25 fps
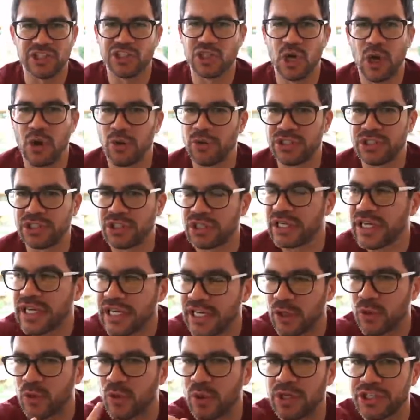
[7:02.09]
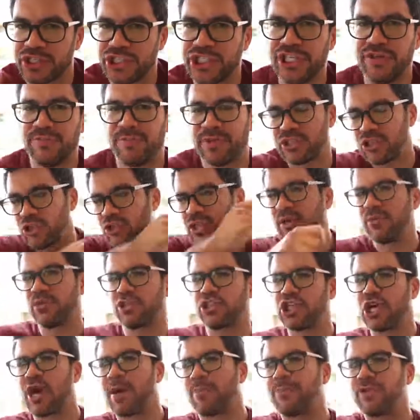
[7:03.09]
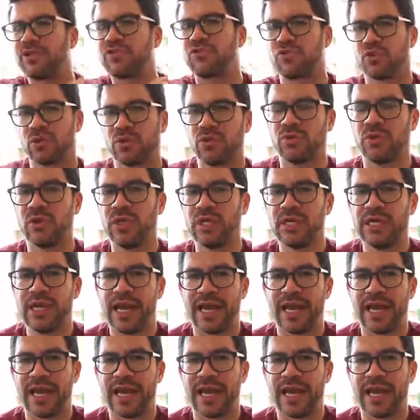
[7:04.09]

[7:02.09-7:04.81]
doesn't always equal achievement. So they were chopping through,